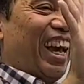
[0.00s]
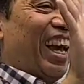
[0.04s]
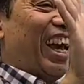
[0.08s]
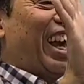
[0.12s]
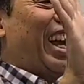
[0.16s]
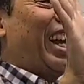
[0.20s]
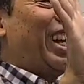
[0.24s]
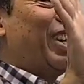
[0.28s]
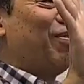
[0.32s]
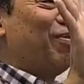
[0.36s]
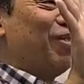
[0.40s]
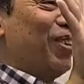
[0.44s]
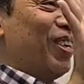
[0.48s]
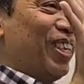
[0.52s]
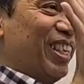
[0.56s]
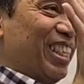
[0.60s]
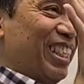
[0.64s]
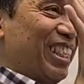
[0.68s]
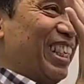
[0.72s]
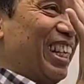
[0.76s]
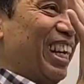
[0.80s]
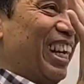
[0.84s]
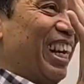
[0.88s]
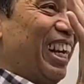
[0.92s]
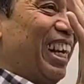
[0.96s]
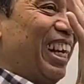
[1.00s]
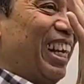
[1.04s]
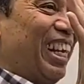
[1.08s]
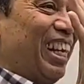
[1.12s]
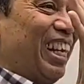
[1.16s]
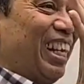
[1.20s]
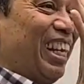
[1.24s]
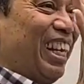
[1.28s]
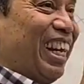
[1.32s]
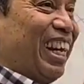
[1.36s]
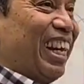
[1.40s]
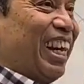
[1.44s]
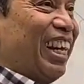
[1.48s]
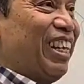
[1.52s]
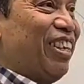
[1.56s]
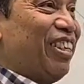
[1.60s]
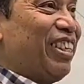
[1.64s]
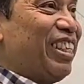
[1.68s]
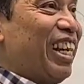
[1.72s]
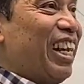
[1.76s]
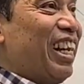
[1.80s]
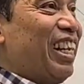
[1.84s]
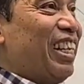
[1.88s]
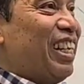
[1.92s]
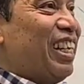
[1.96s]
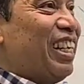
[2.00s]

8 bones. Can you tell